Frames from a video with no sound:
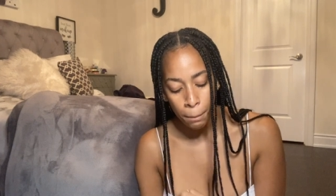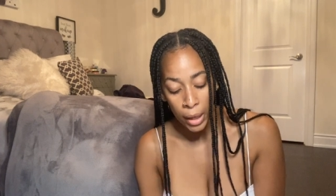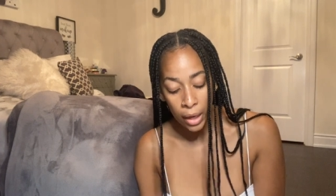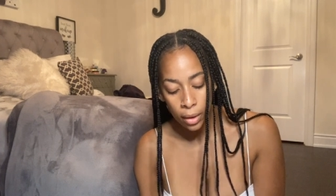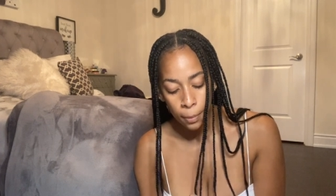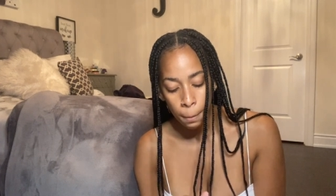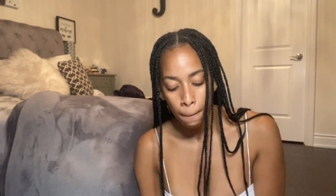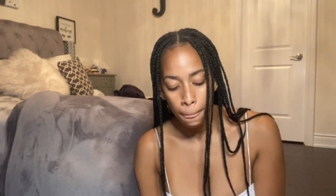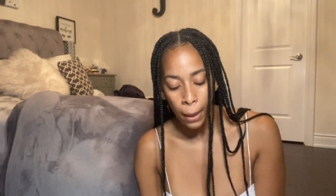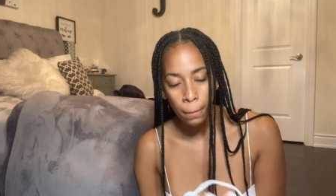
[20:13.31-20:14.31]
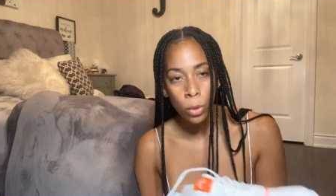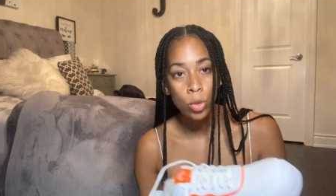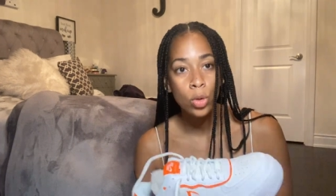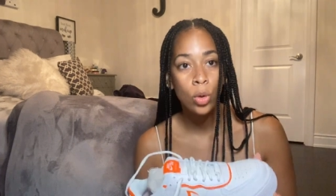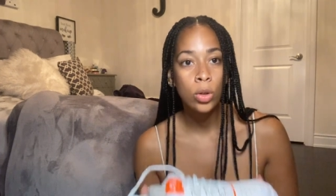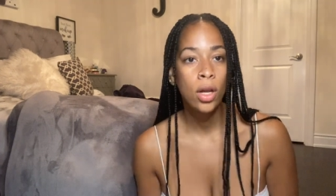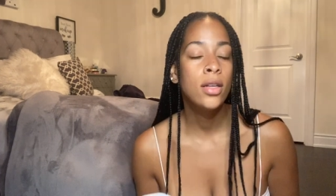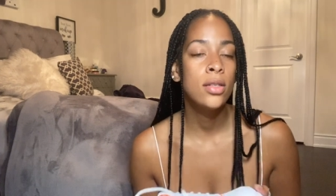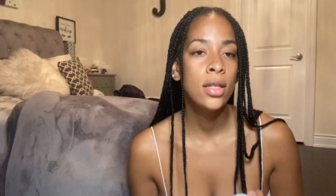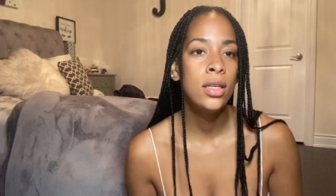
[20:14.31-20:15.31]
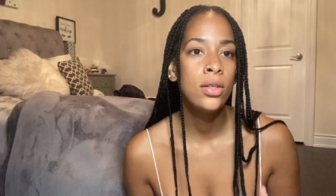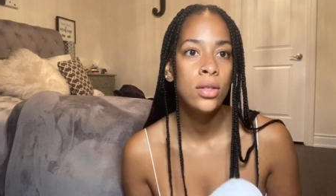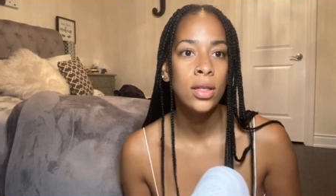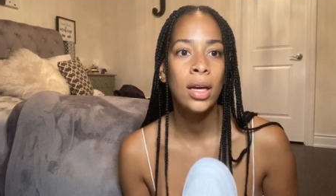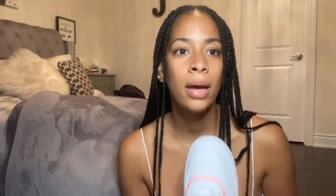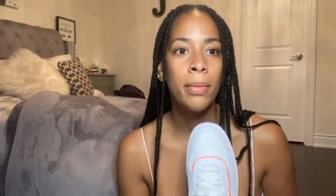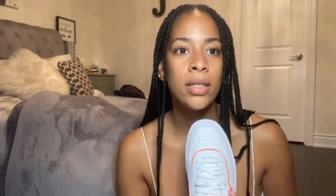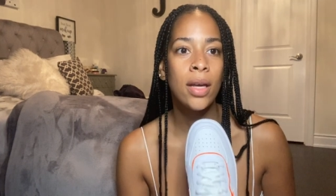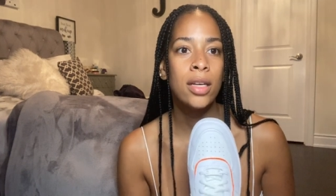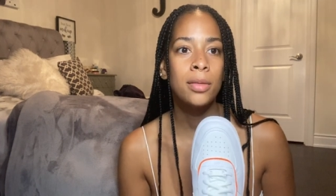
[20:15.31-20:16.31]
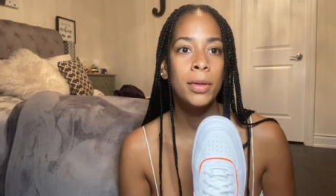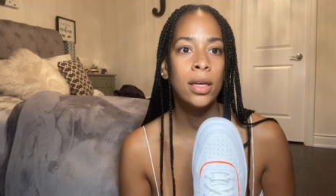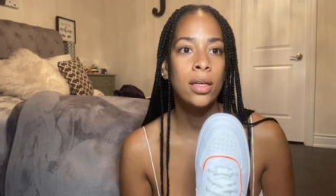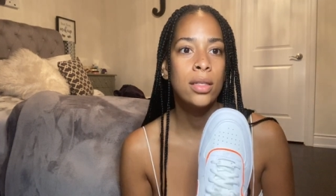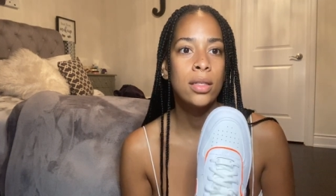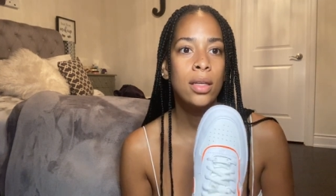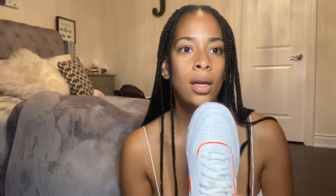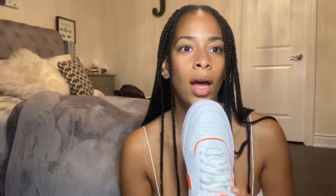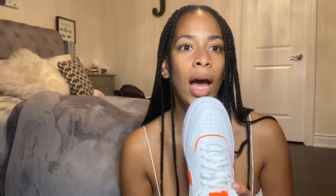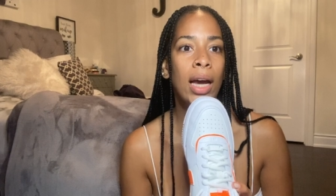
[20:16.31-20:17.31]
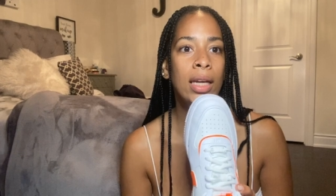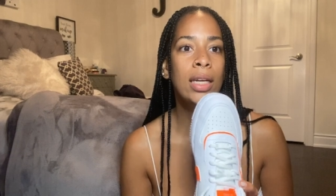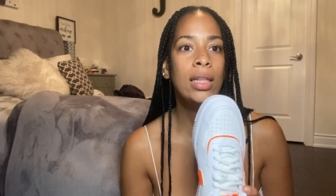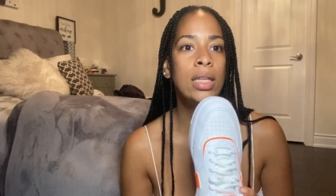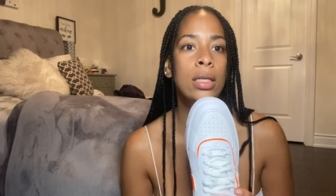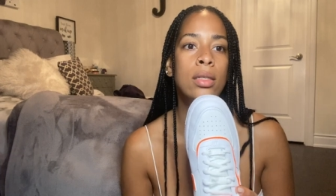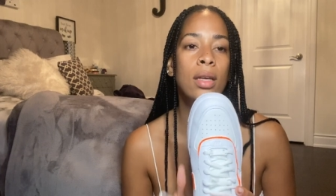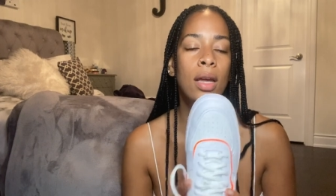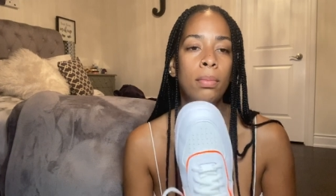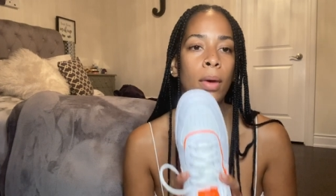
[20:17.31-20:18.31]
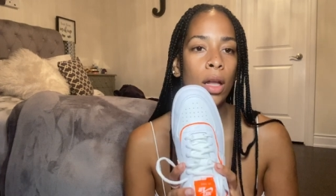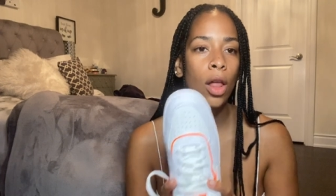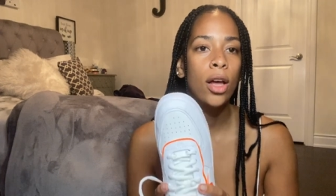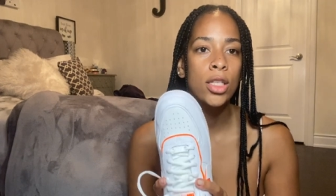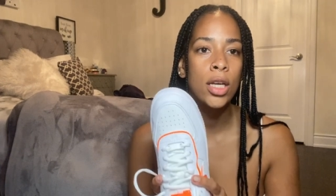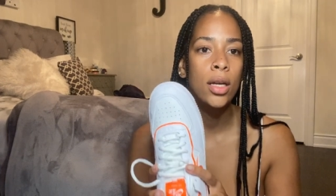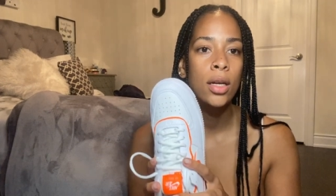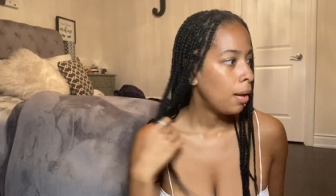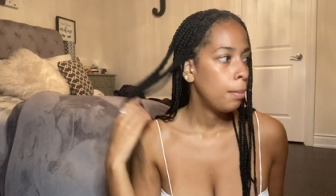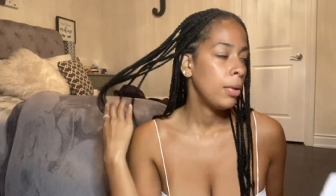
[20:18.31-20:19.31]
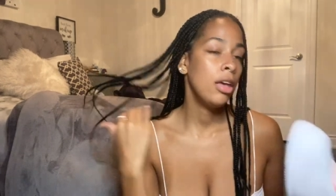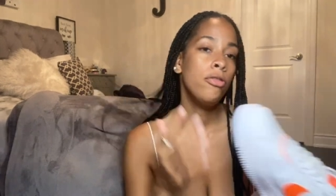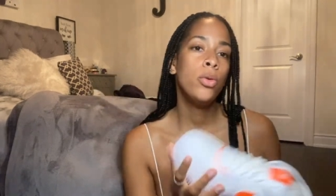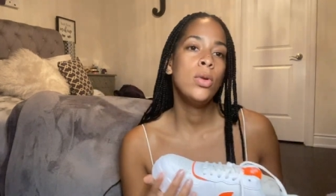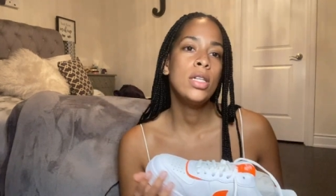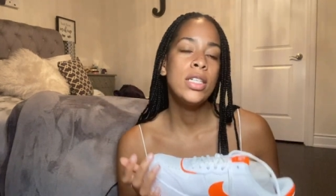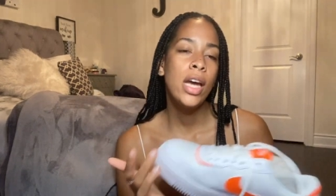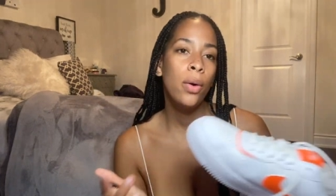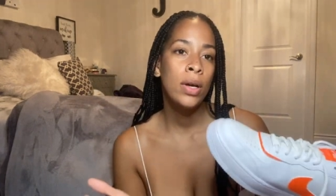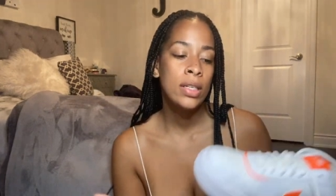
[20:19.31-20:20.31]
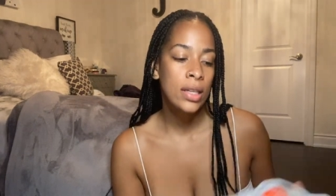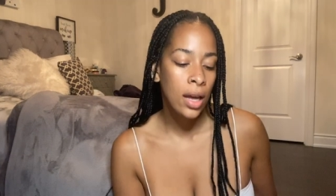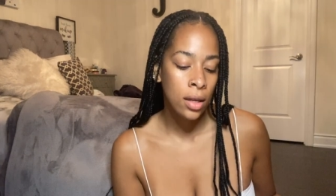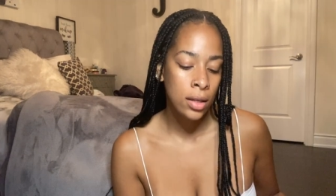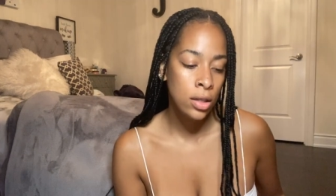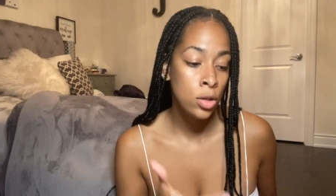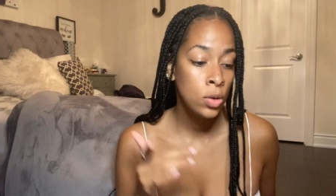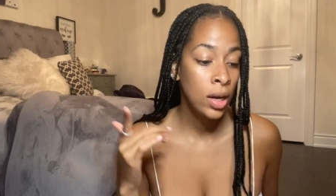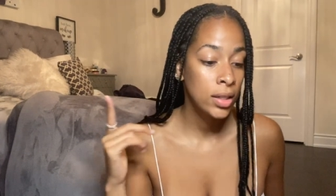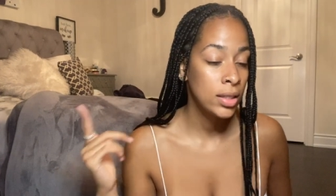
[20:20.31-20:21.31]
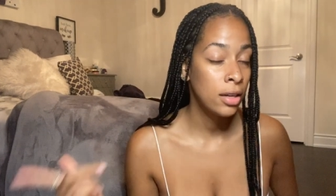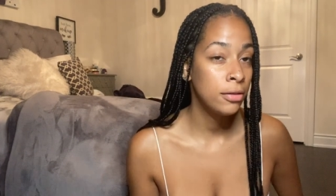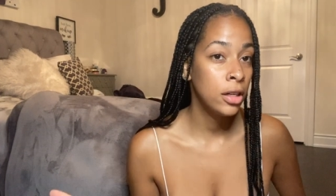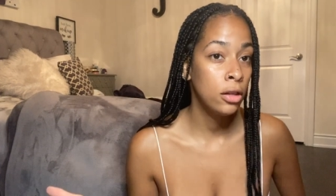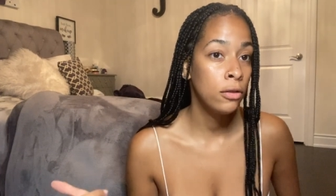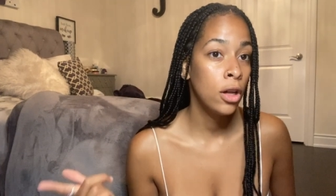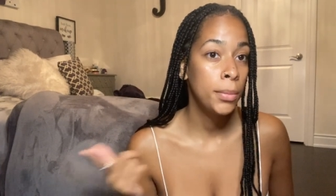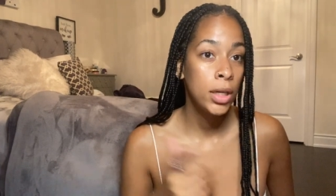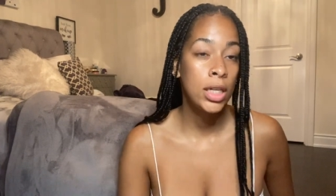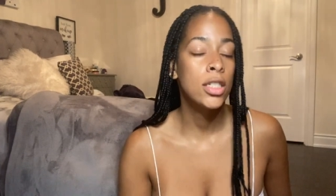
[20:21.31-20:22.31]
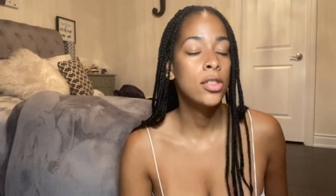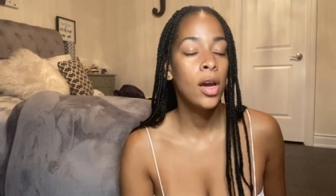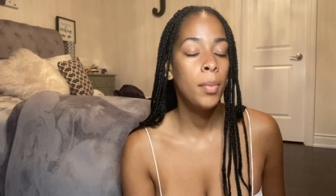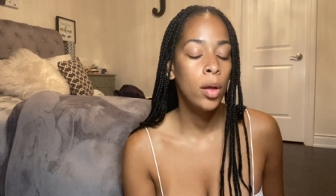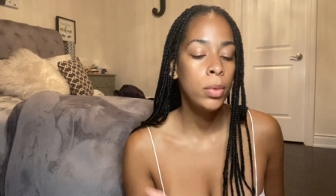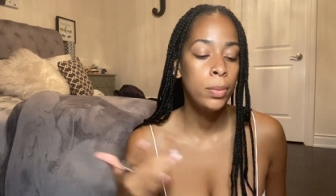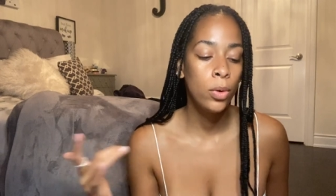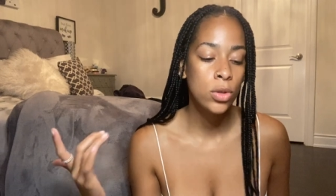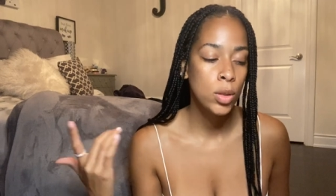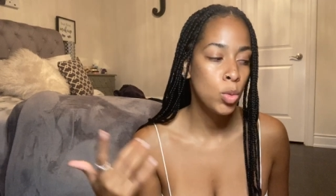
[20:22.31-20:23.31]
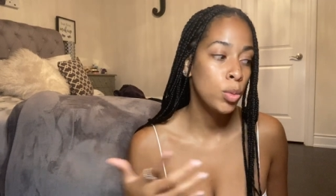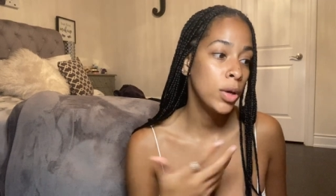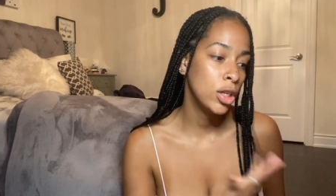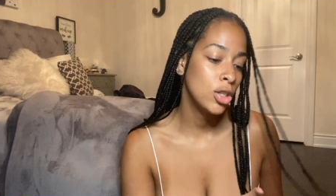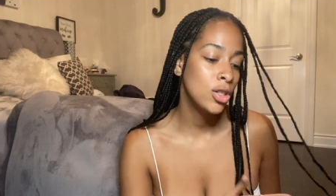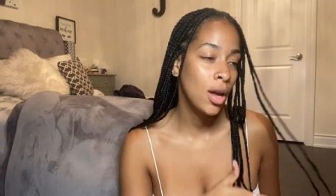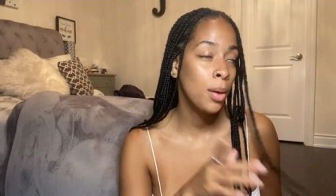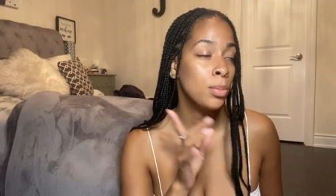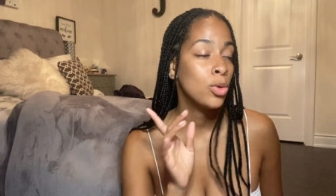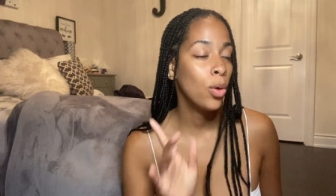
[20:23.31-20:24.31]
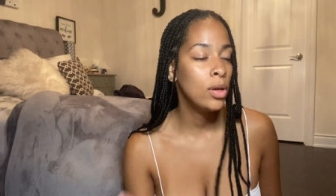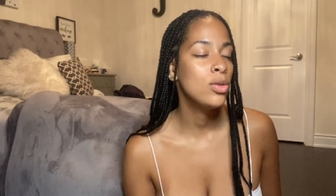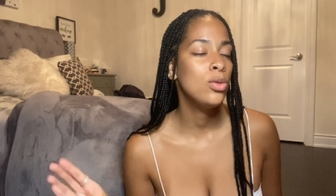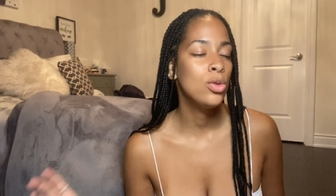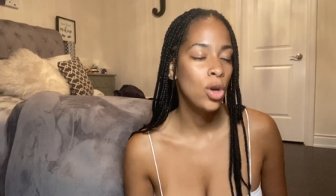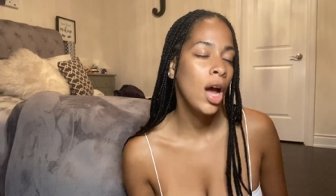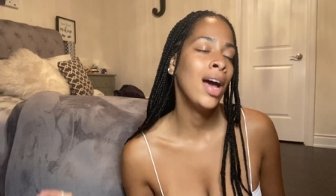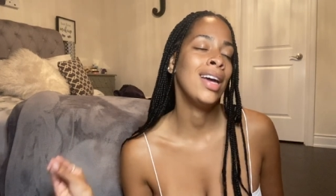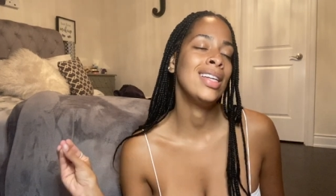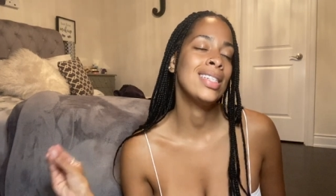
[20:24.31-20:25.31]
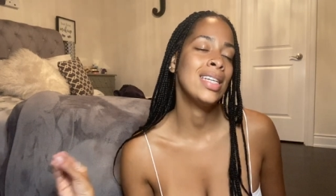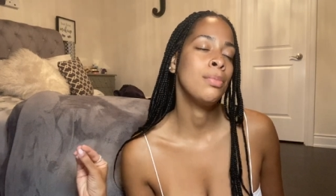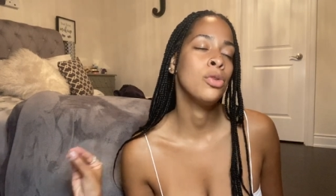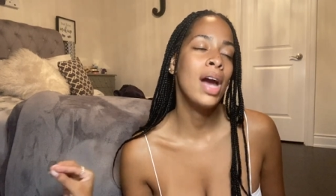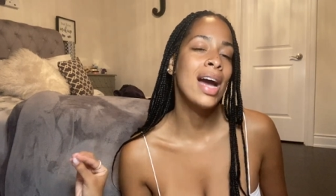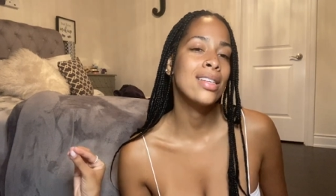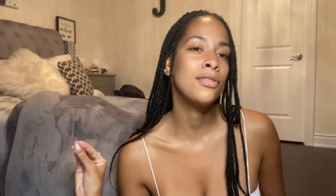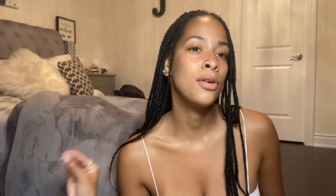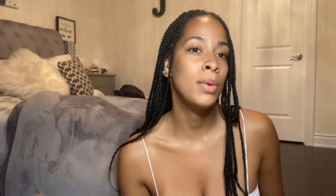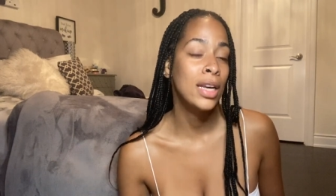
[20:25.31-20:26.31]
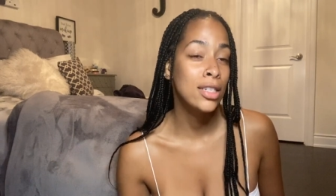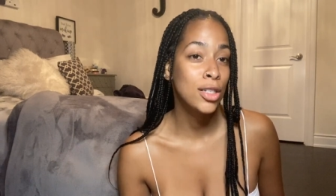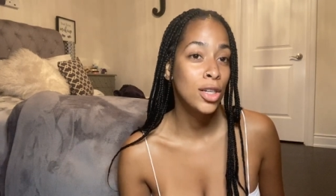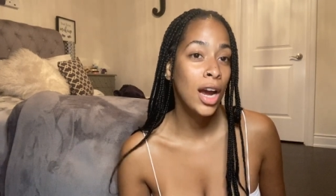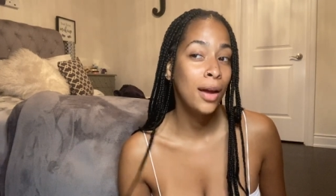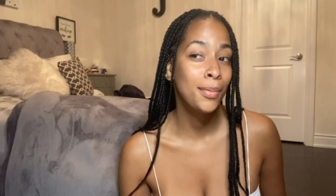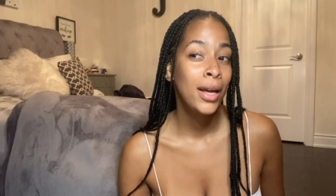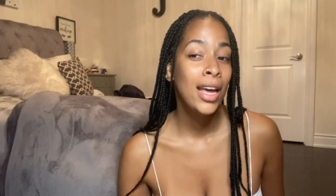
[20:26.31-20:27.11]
but I'm going to hold on to these until I get my size because I need these in my closet. If you want to see how I style these, you guys definitely follow me on Instagram. I'll be posting more pictures. I'm going to try and stay more active on my Instagram.